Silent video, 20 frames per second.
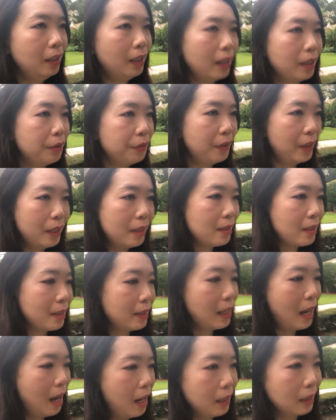And the Fed is
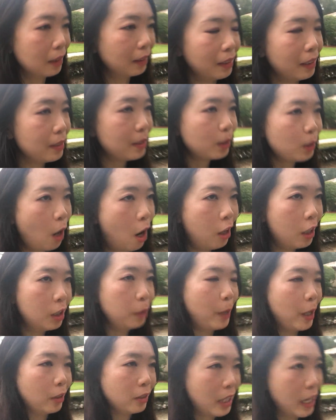not, it's talking
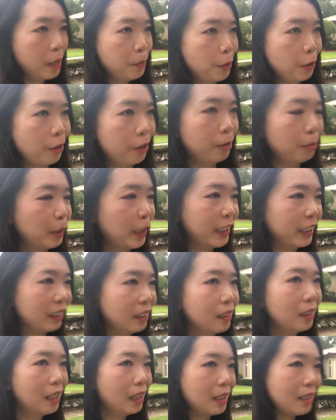about taper, but
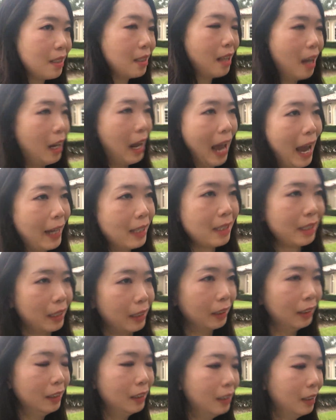it's not acting.